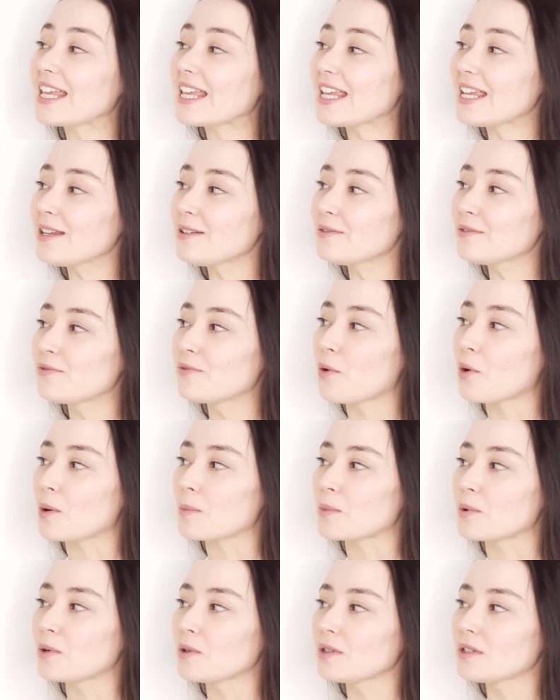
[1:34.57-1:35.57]

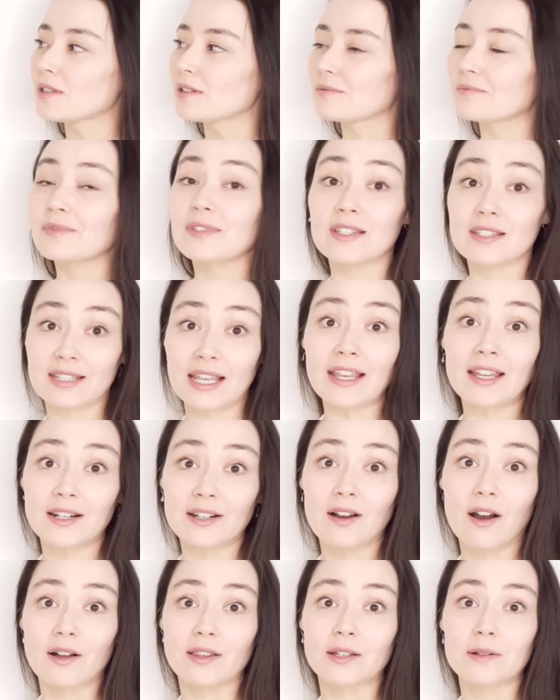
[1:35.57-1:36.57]
Informal, second
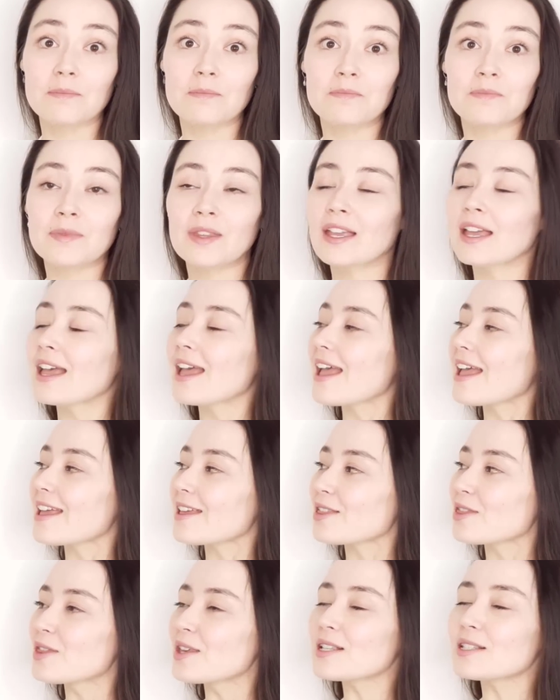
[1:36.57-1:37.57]
column,
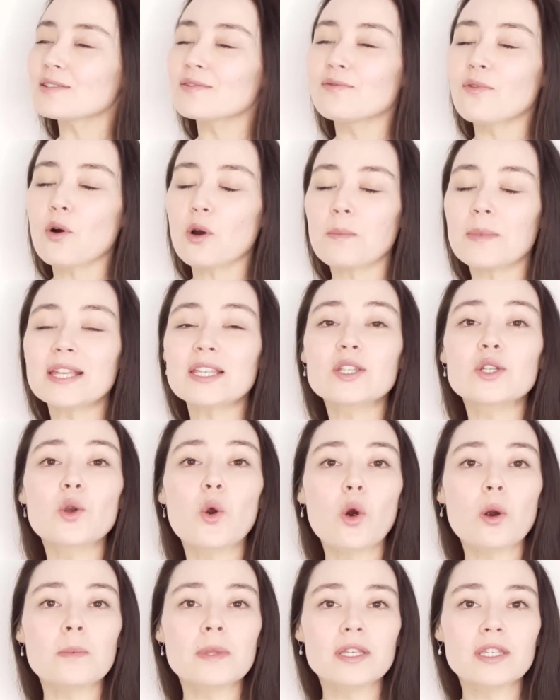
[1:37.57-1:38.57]
this form is
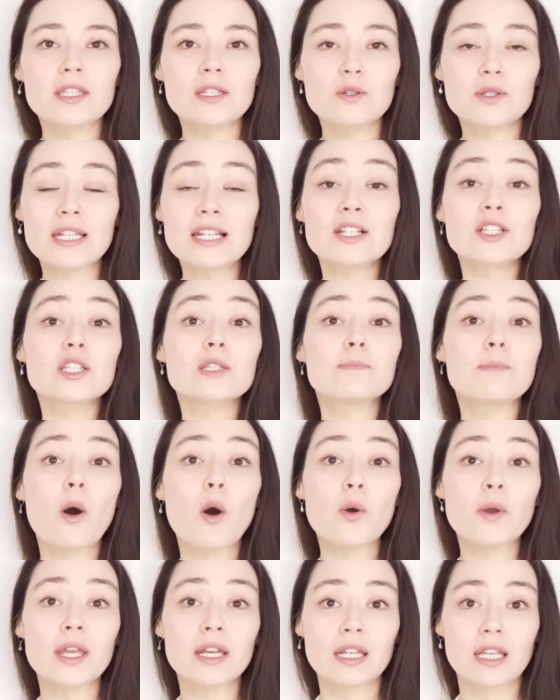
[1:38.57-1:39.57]
normally used in
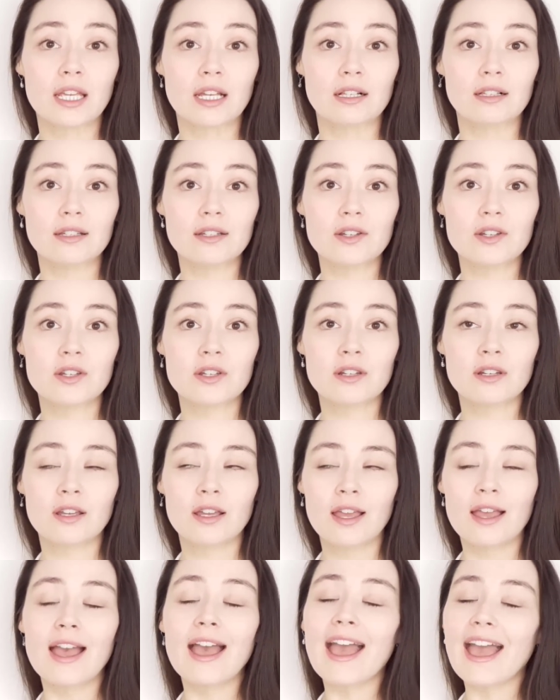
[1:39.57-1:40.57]
spoken English,
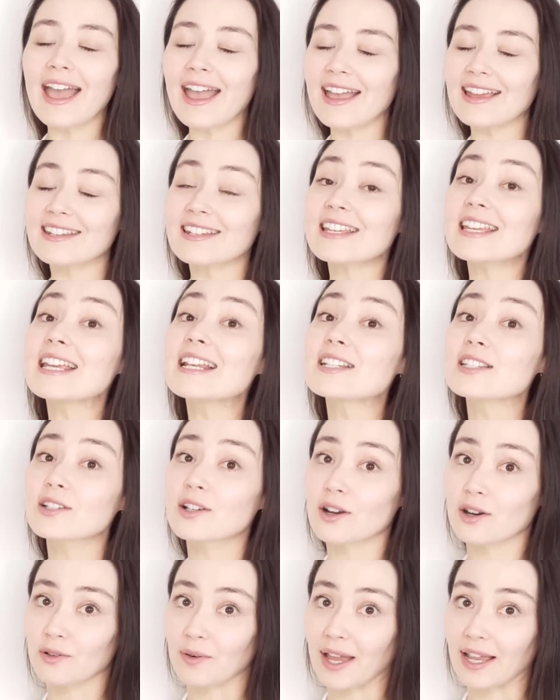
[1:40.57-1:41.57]
and it's
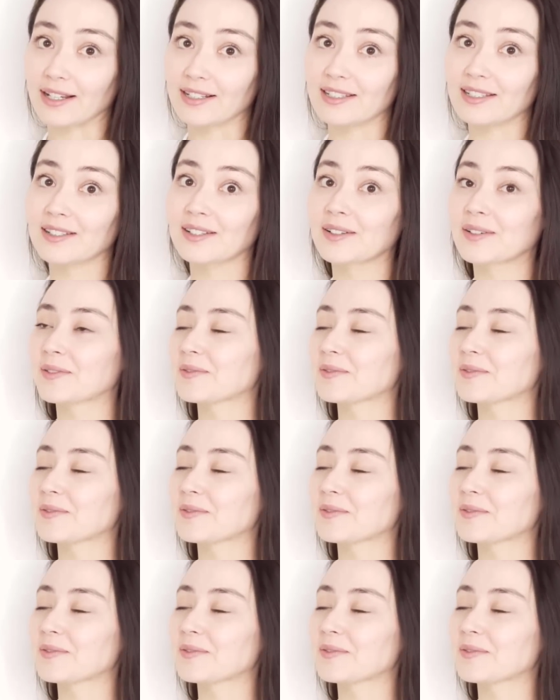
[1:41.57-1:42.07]
correct.